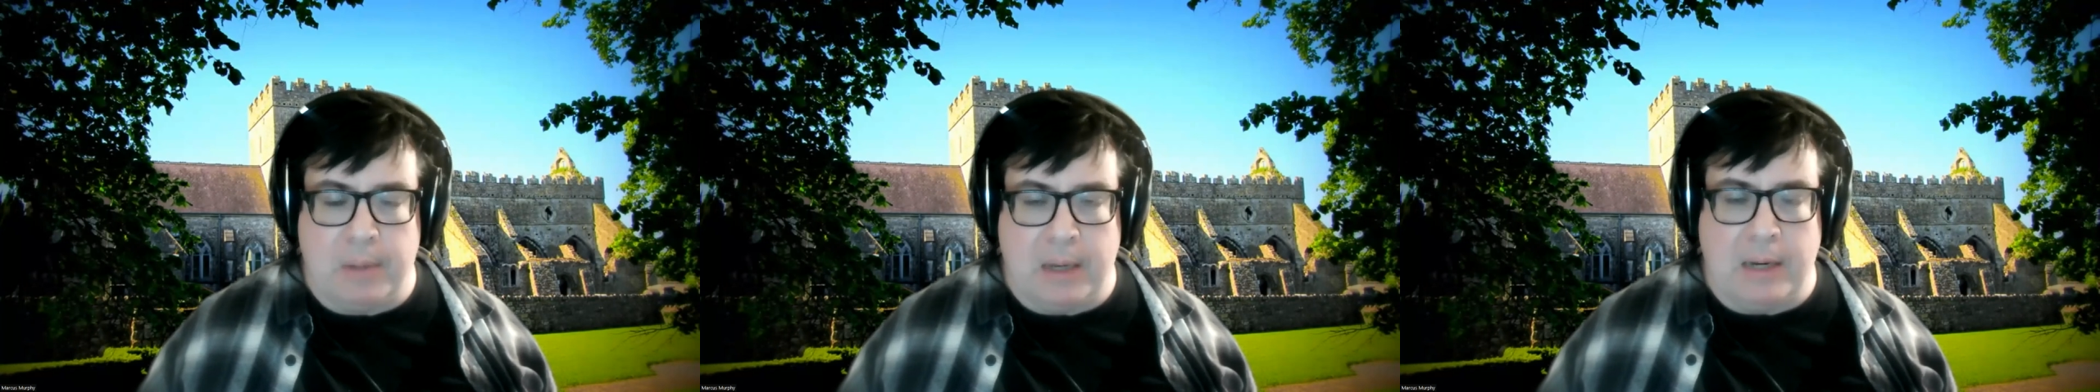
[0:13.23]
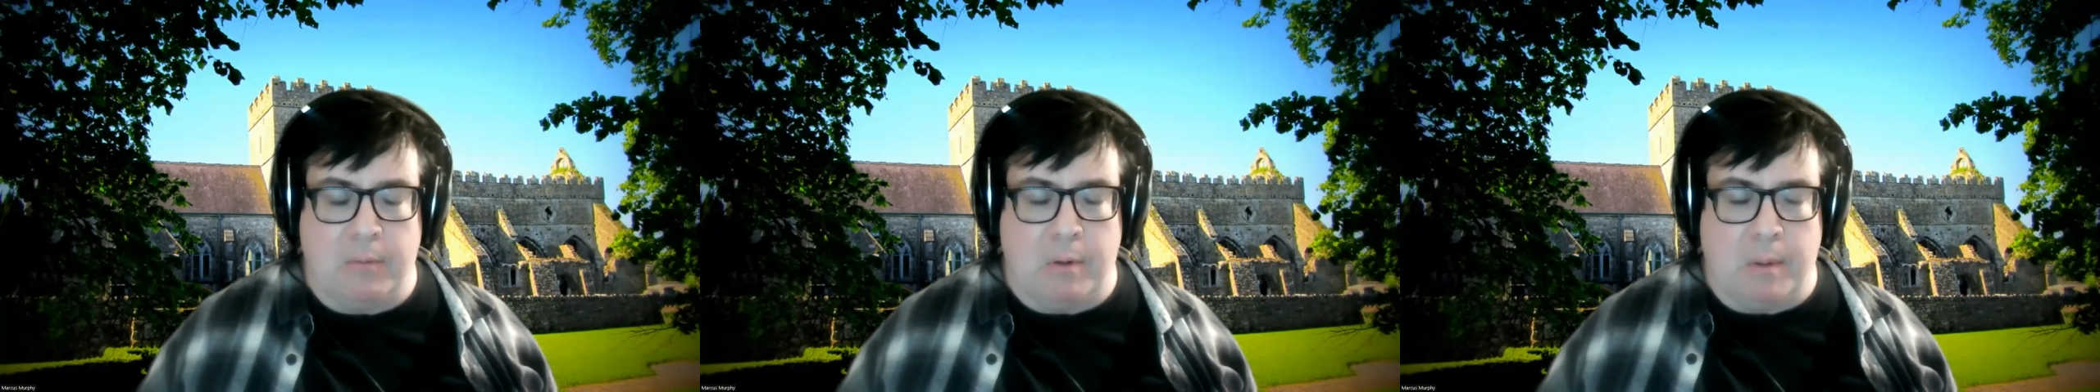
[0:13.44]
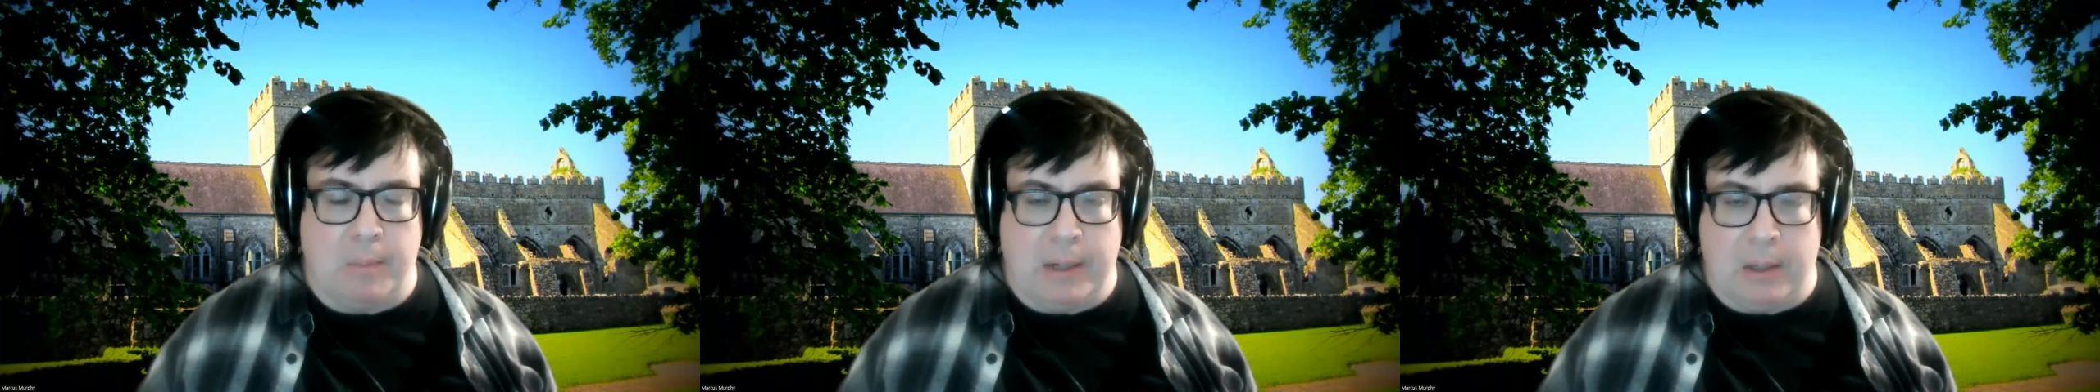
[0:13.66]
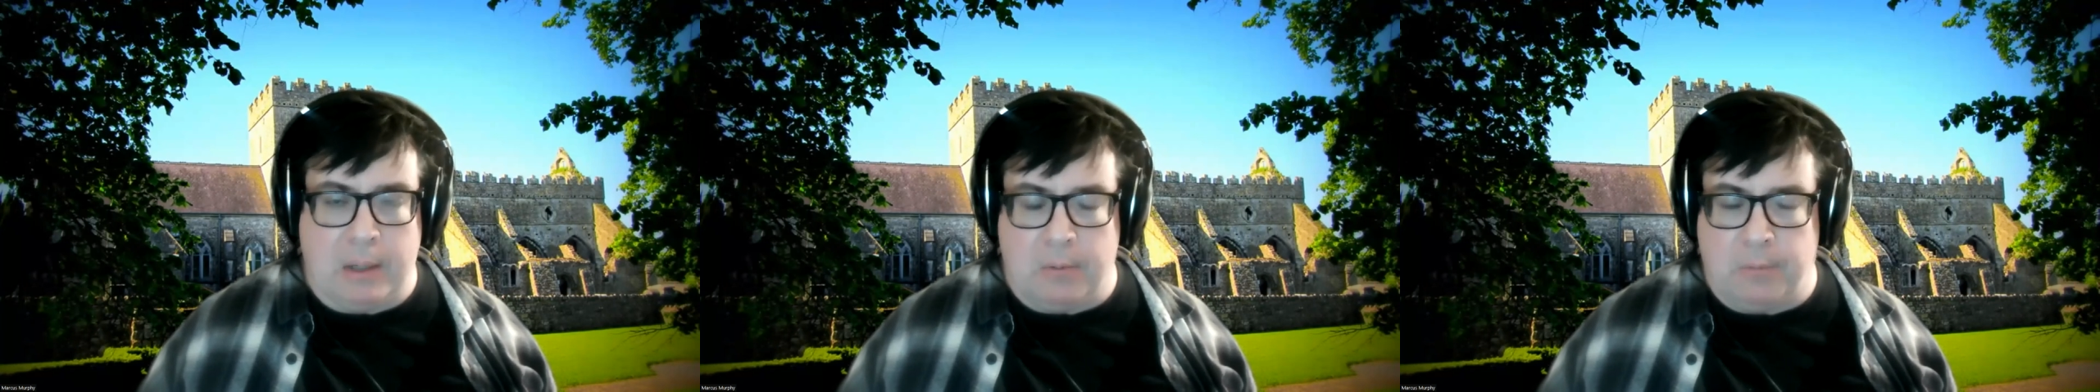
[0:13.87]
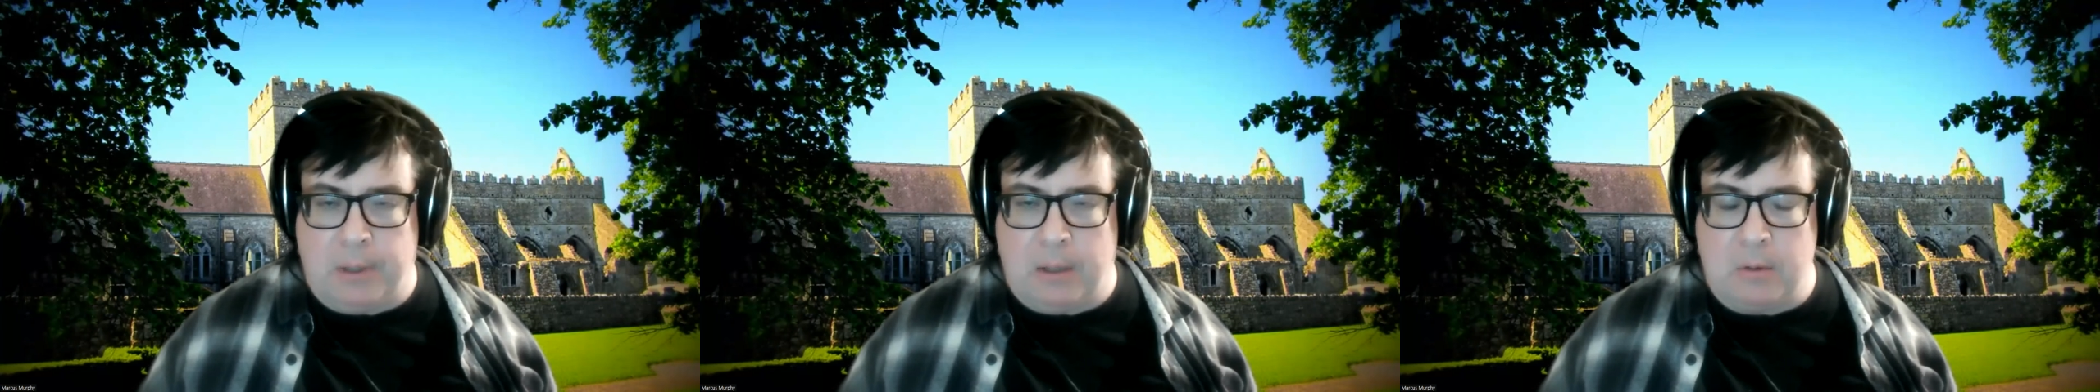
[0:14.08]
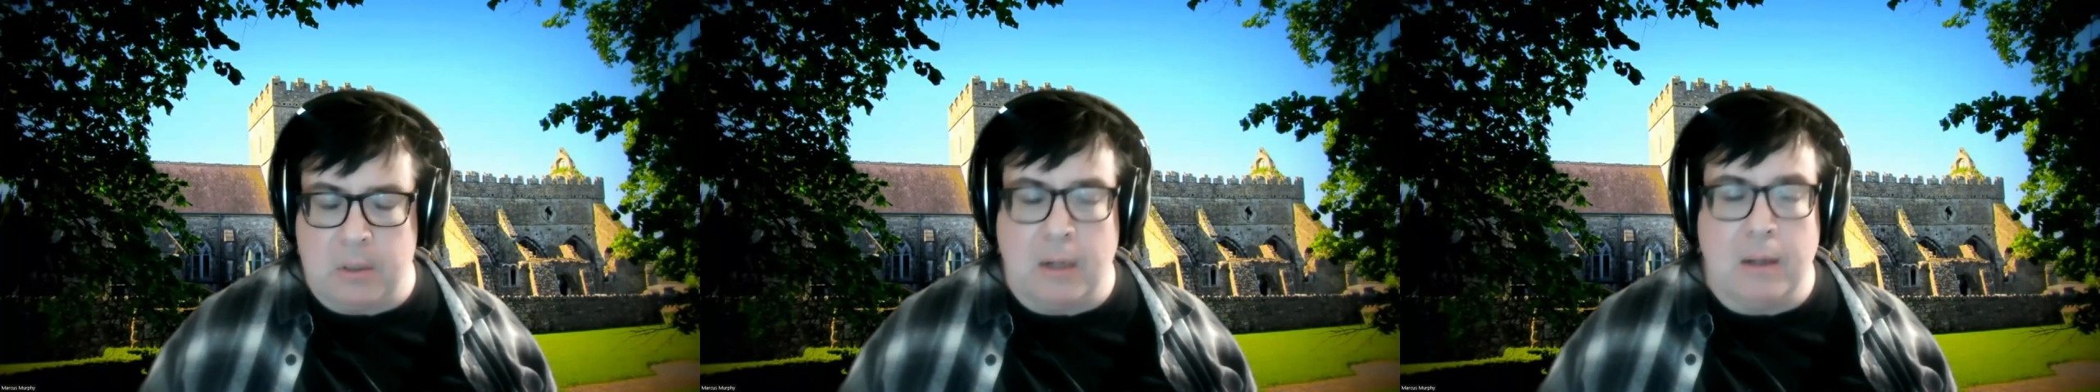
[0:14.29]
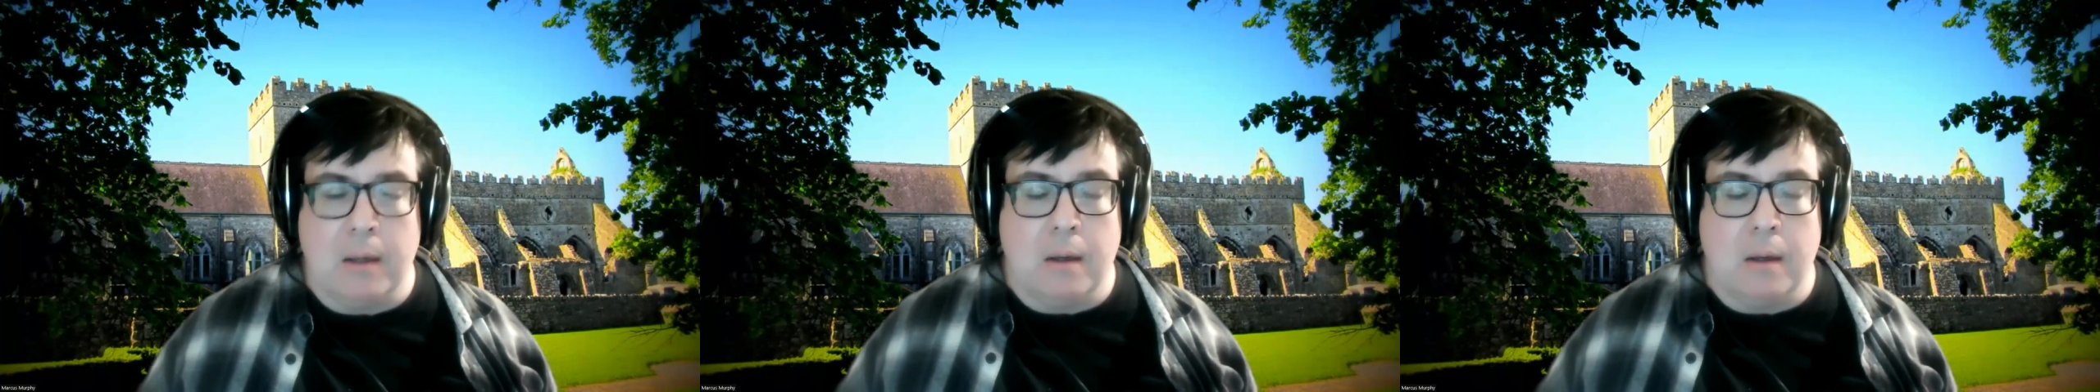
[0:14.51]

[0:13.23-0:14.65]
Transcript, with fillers: inevitably confused.